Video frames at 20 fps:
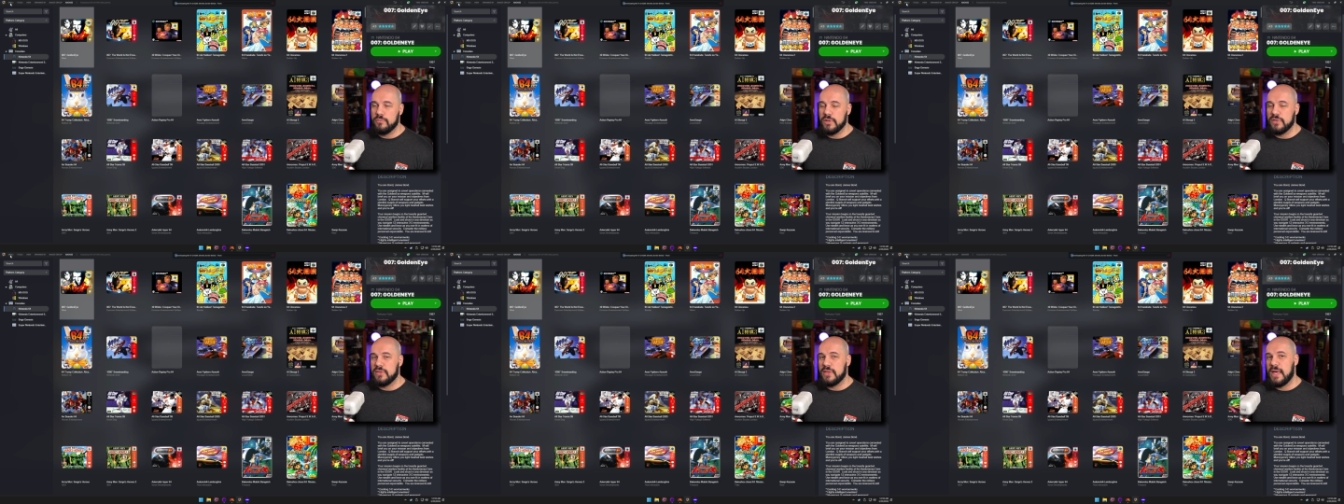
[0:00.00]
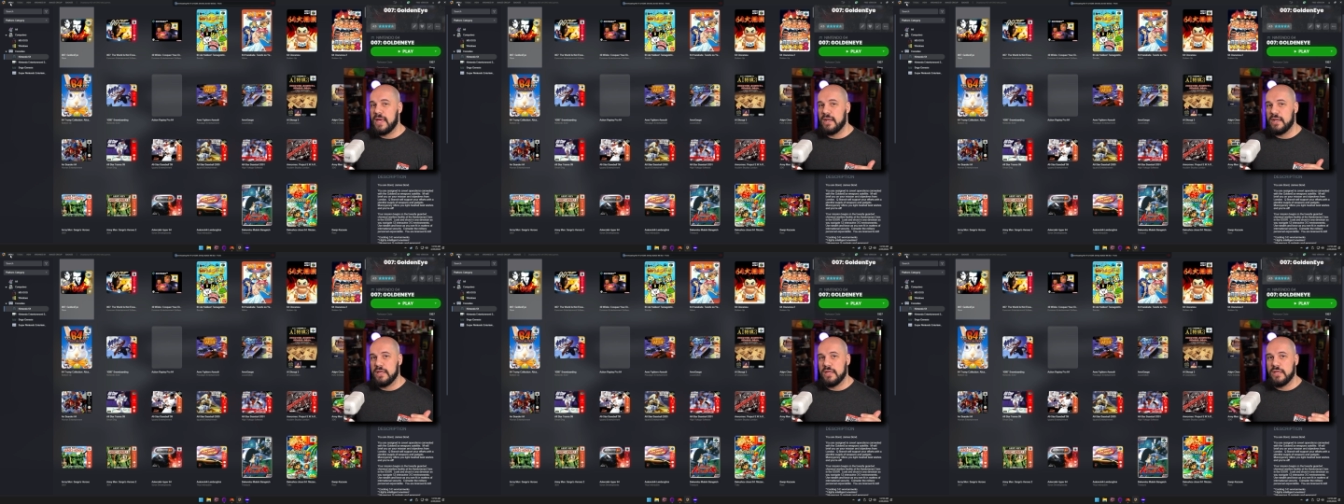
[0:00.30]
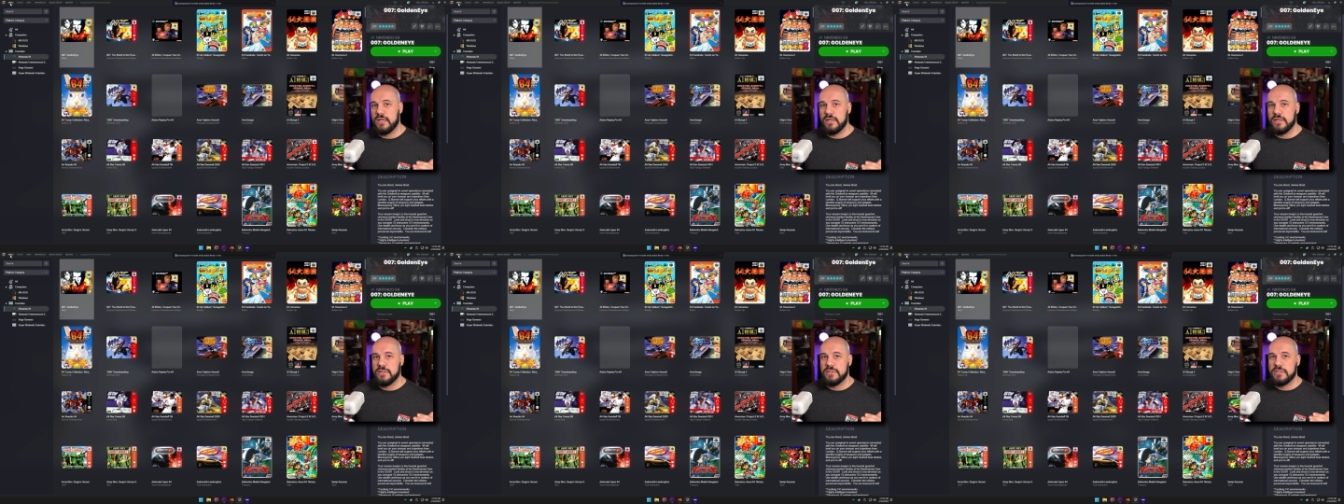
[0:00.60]
but that
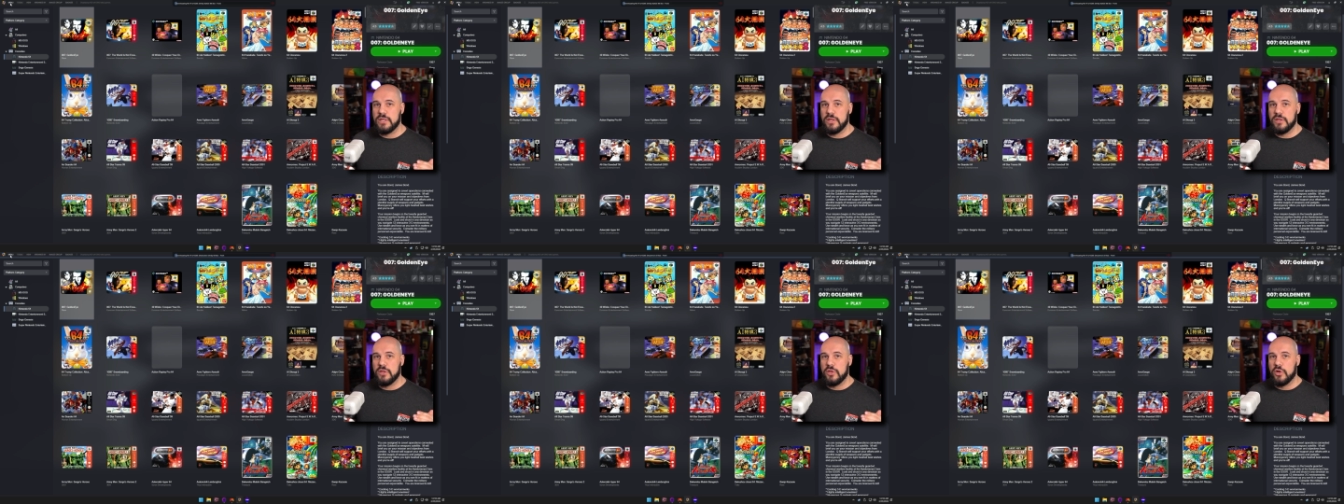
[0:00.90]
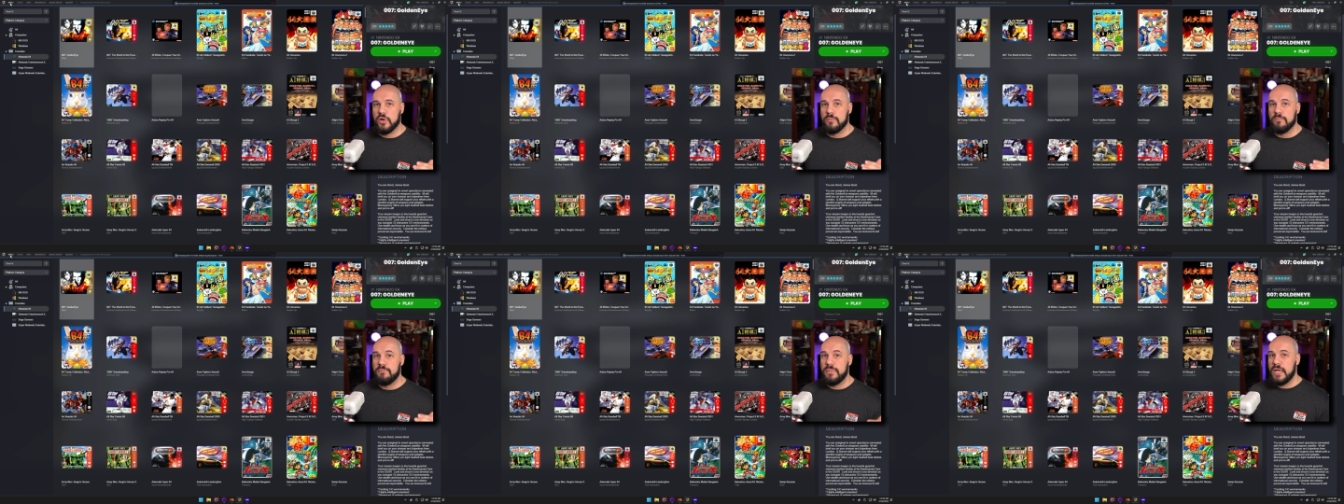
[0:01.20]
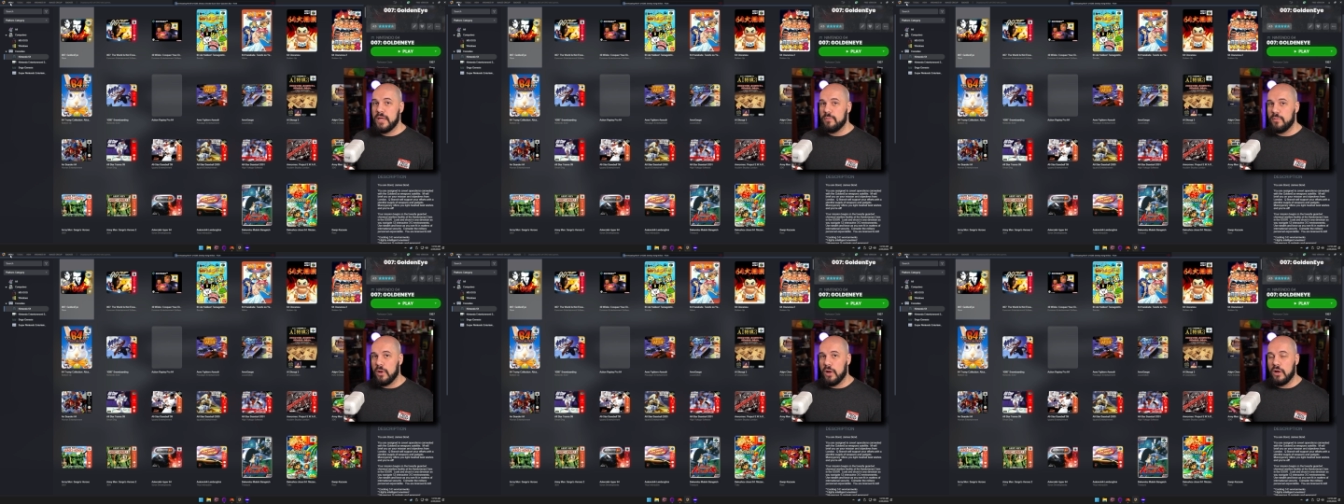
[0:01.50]
is their
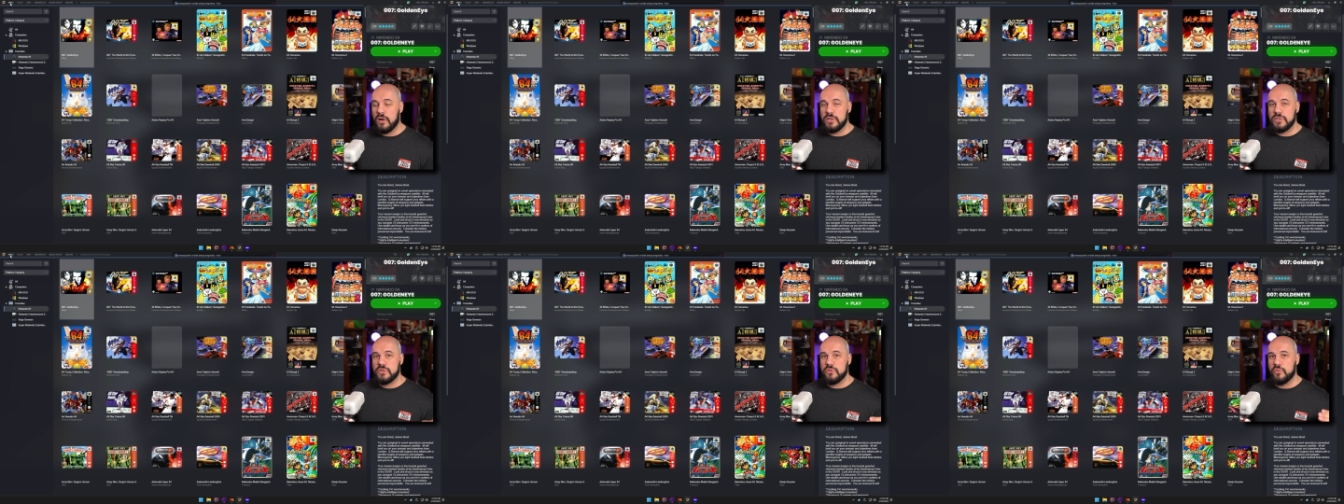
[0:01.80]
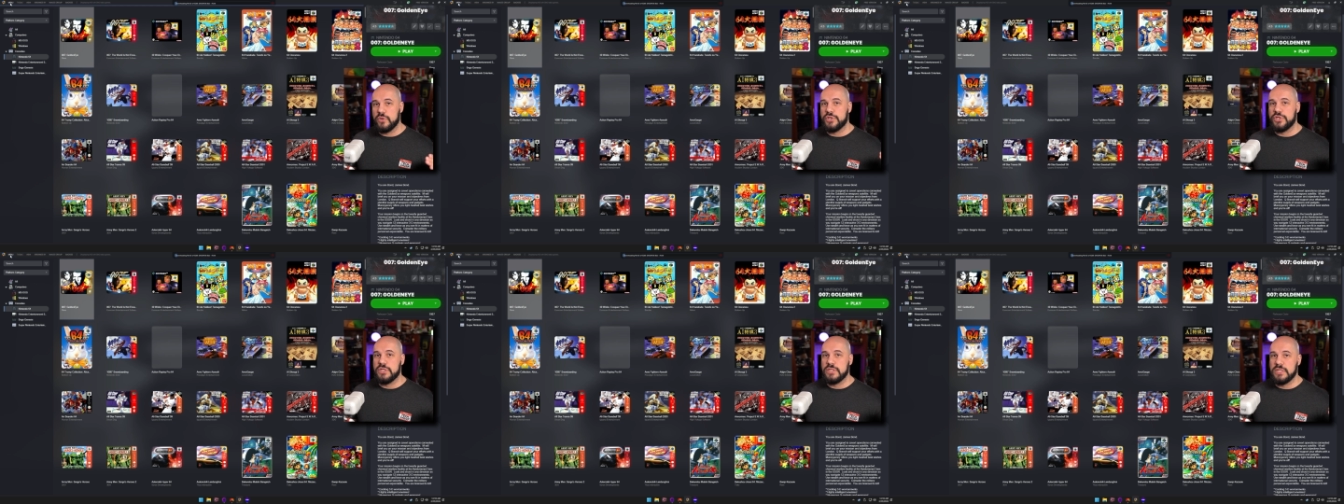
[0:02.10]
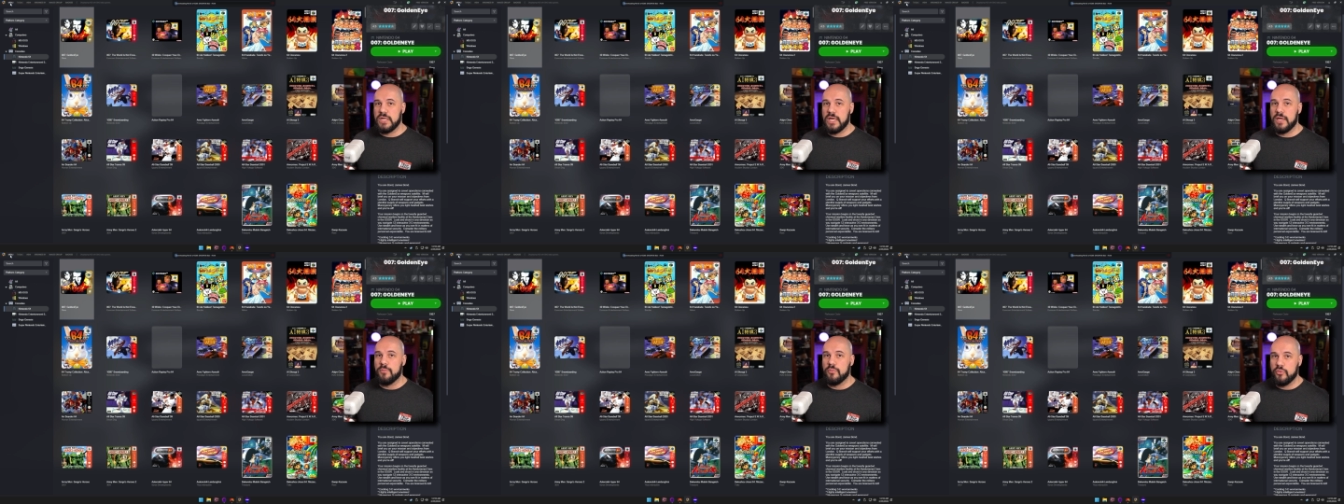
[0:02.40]
big box, which is
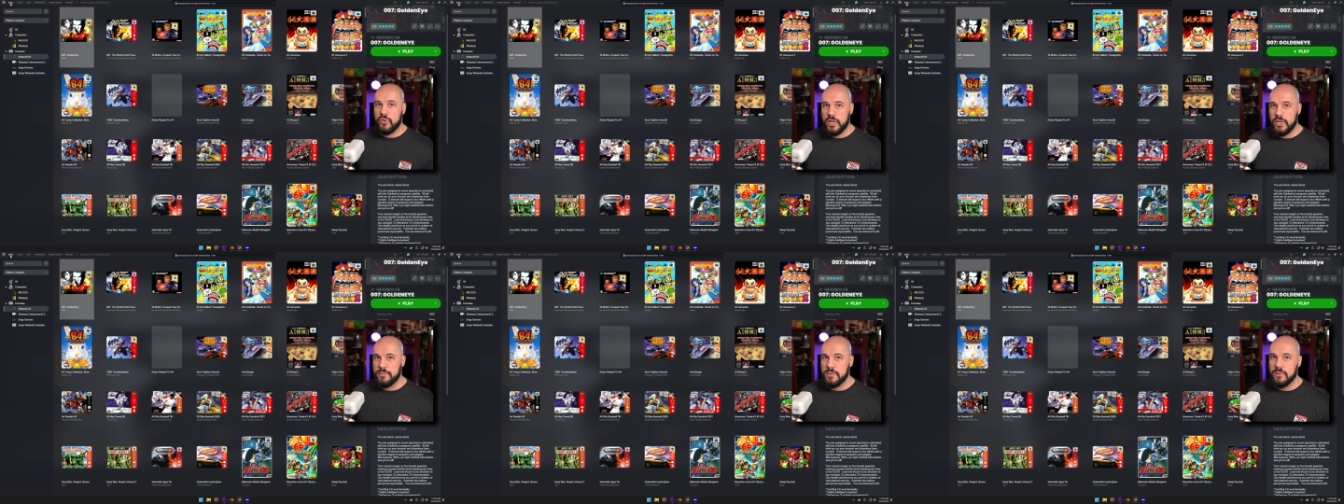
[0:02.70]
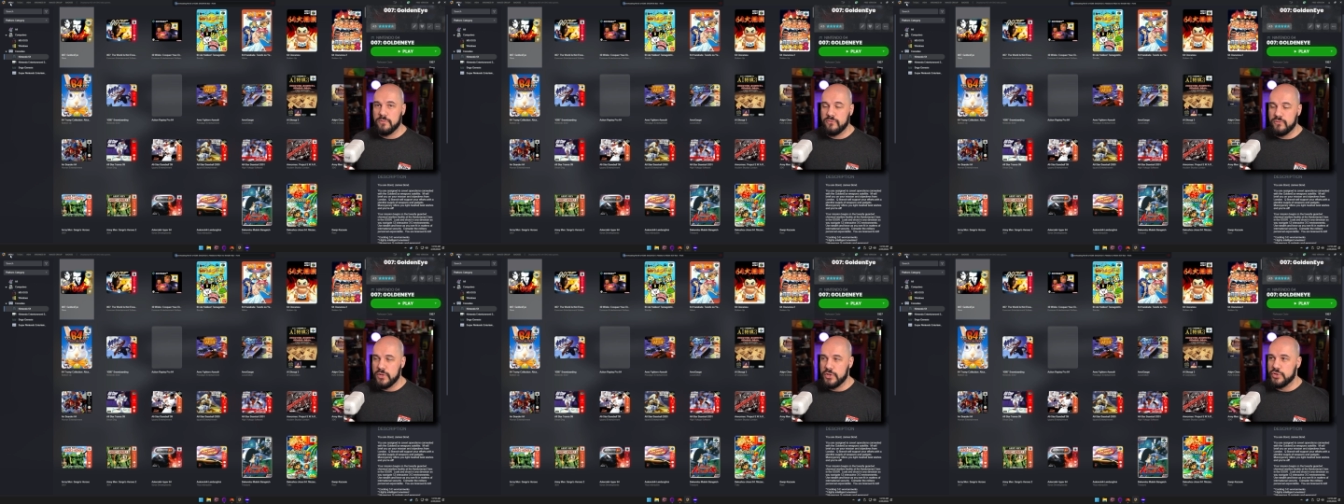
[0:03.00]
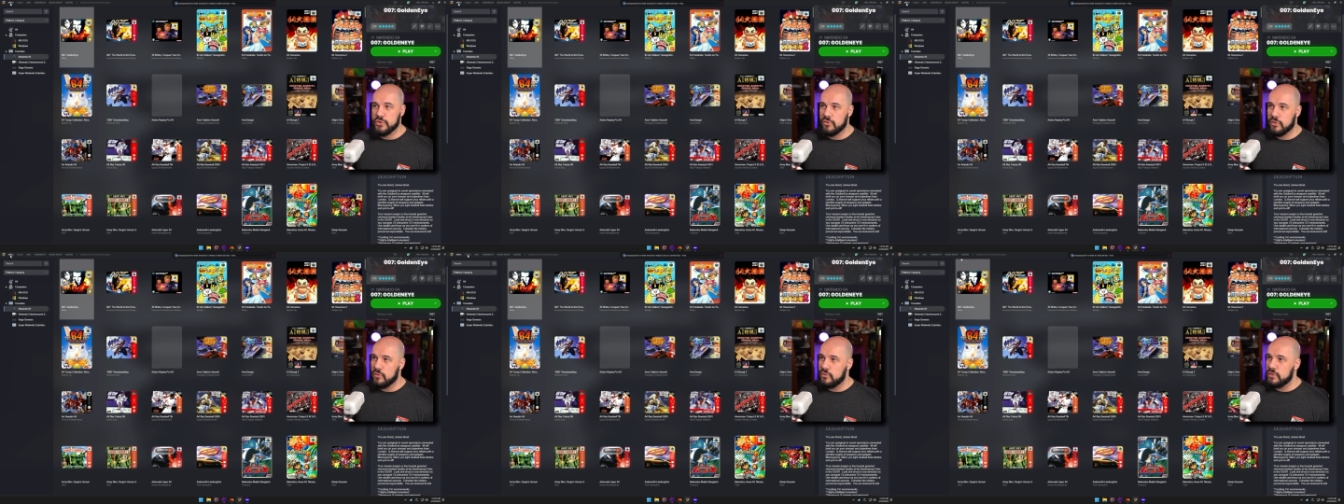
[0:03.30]
a premium
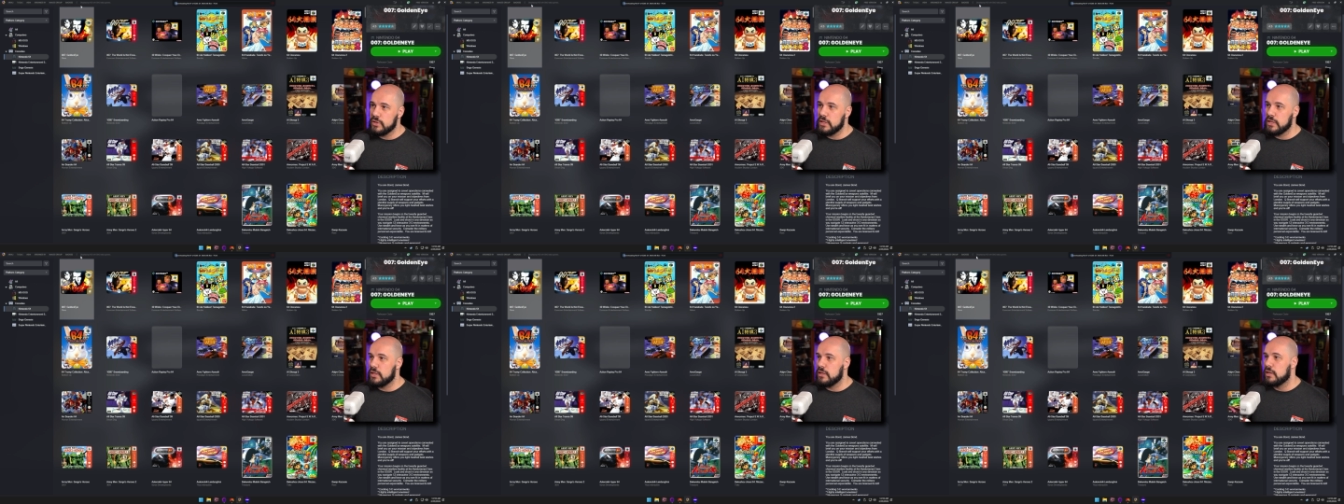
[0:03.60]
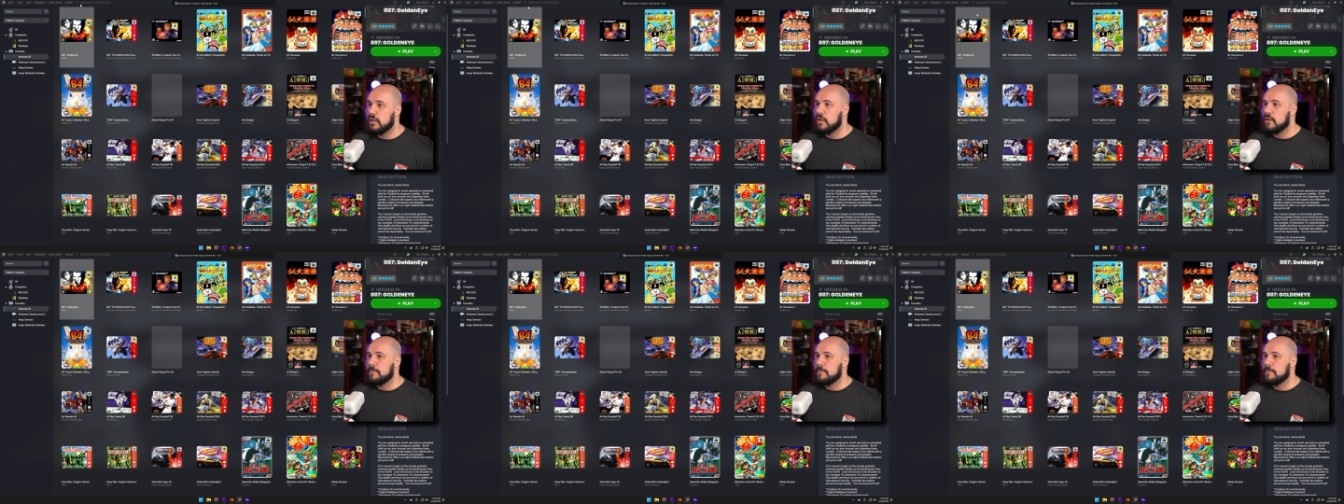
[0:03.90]
feature only.